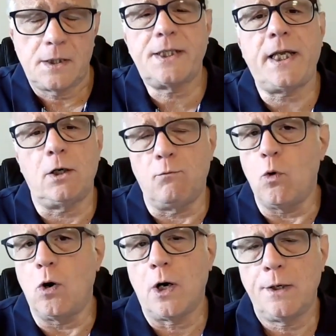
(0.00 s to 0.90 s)
state of
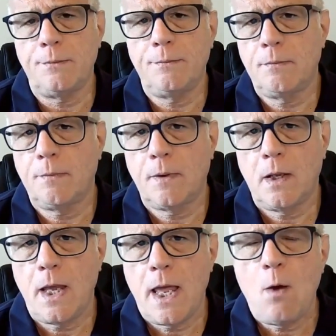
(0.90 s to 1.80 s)
war,
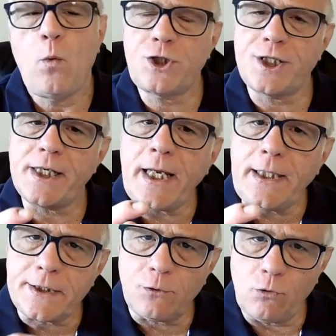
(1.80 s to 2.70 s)
which is
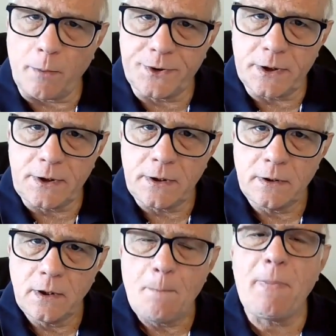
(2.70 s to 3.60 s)

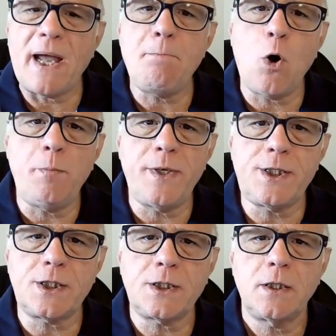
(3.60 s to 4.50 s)
interrupted by
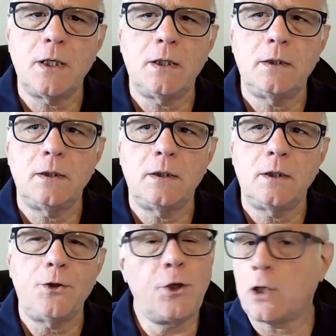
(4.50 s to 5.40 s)
moments
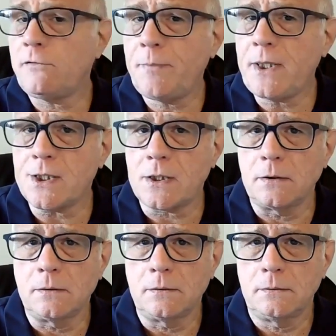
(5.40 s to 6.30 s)
not of peace.